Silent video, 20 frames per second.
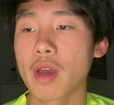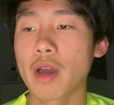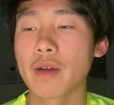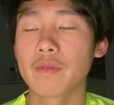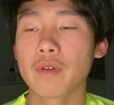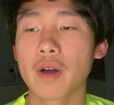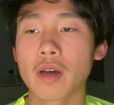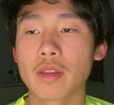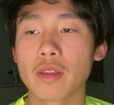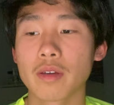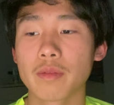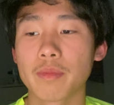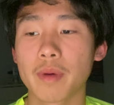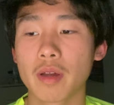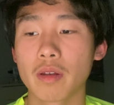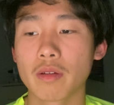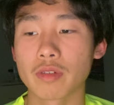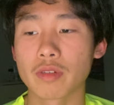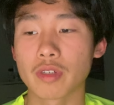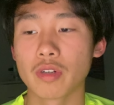have other
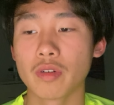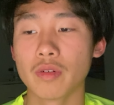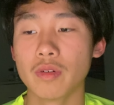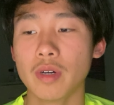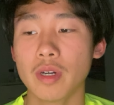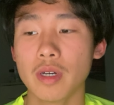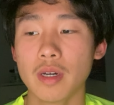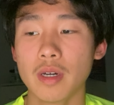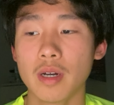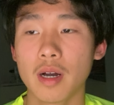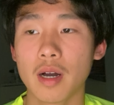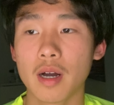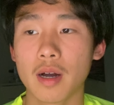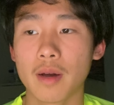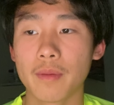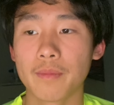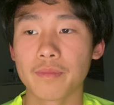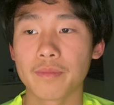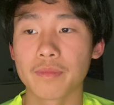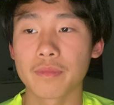biological
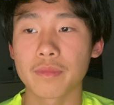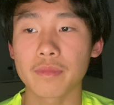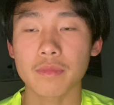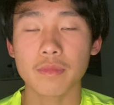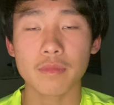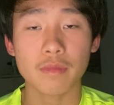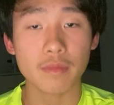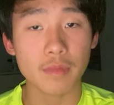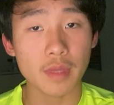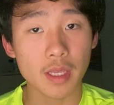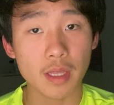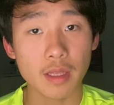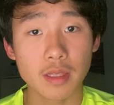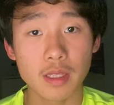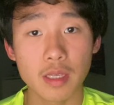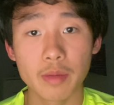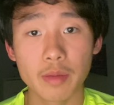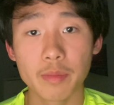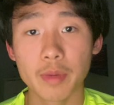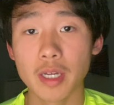
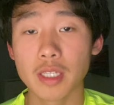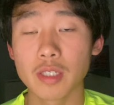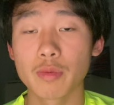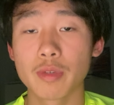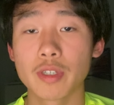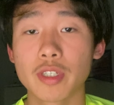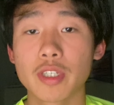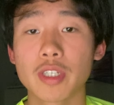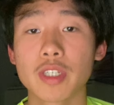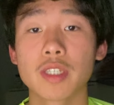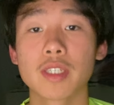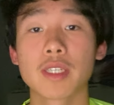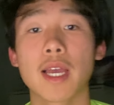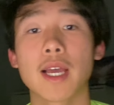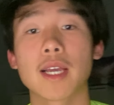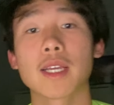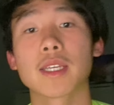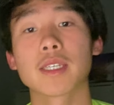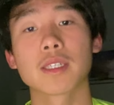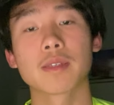DMARDs, which
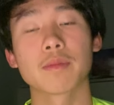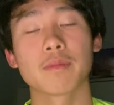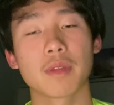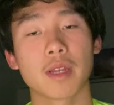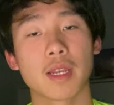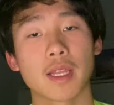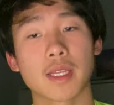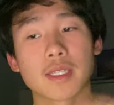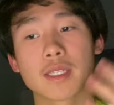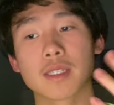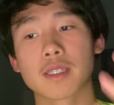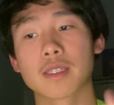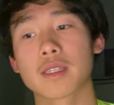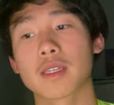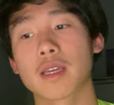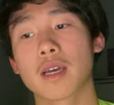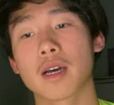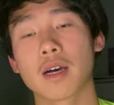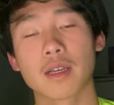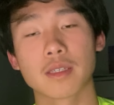has less
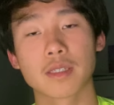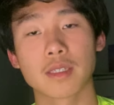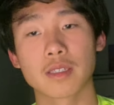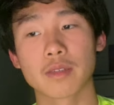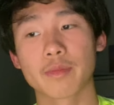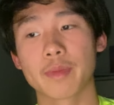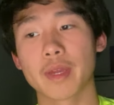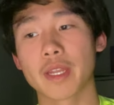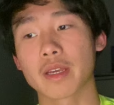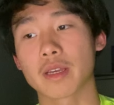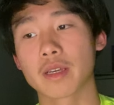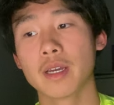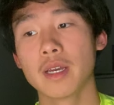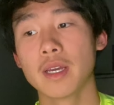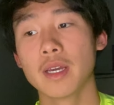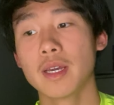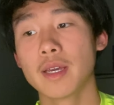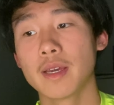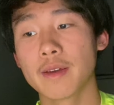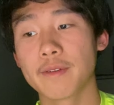systematic
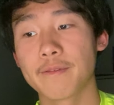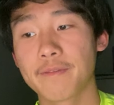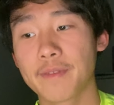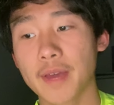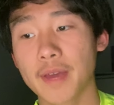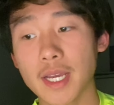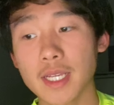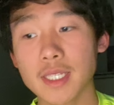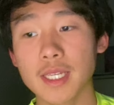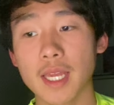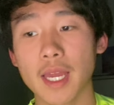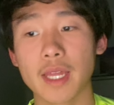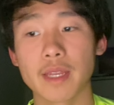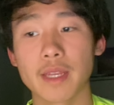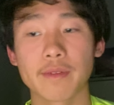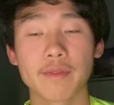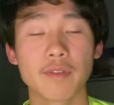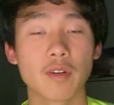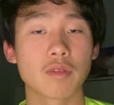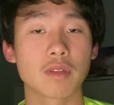effects, and
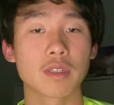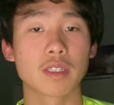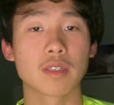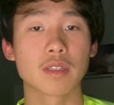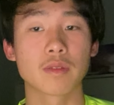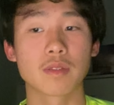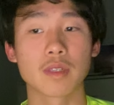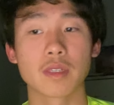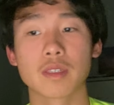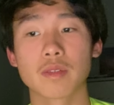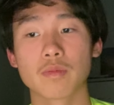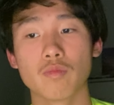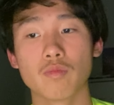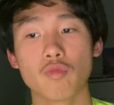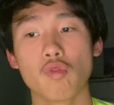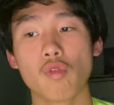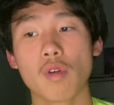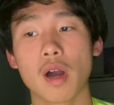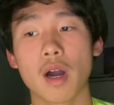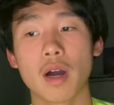the focus is
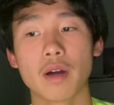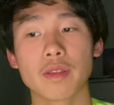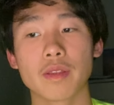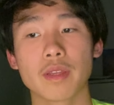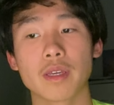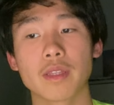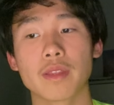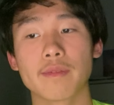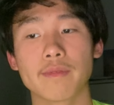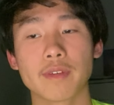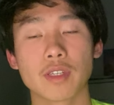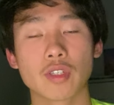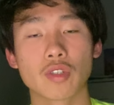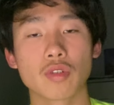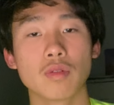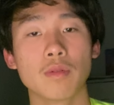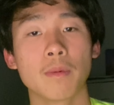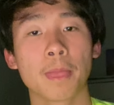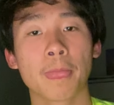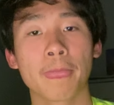more on the
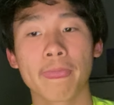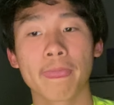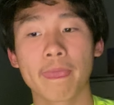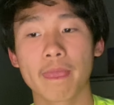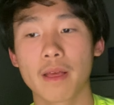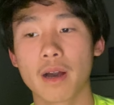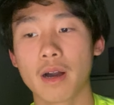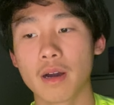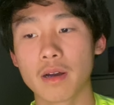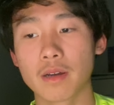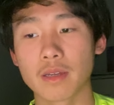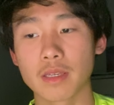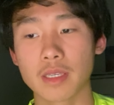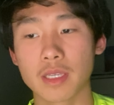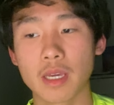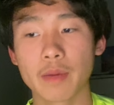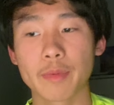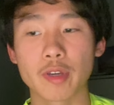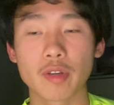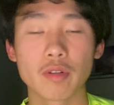individual
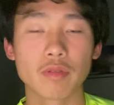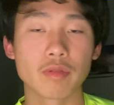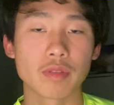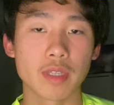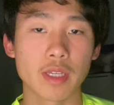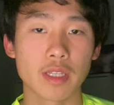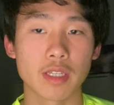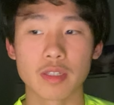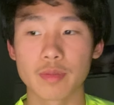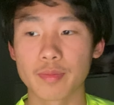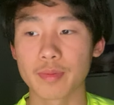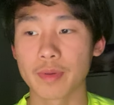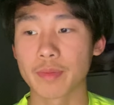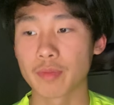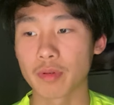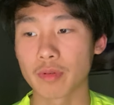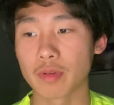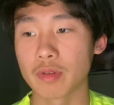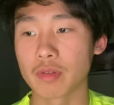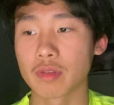chemicals that has been
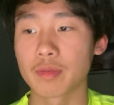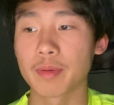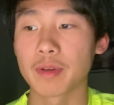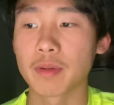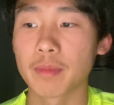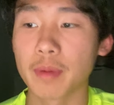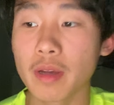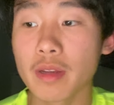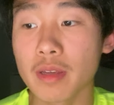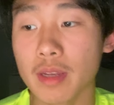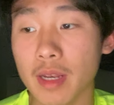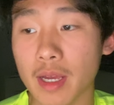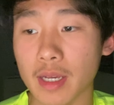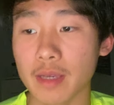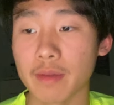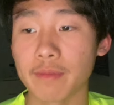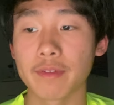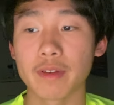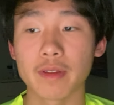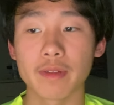produced by your body, like
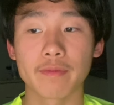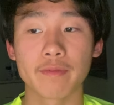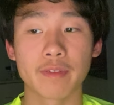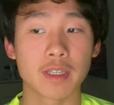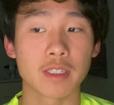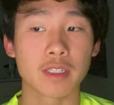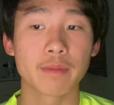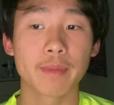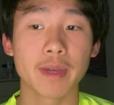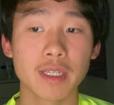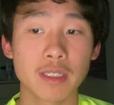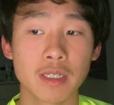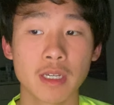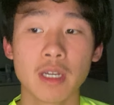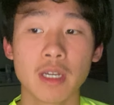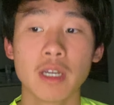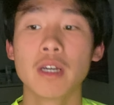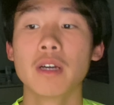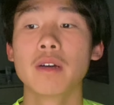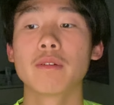infliximab,
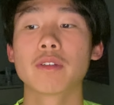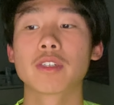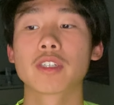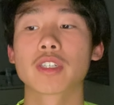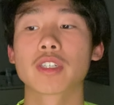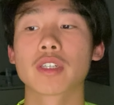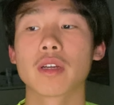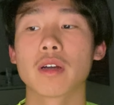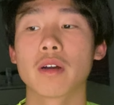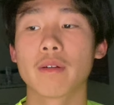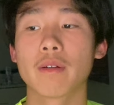which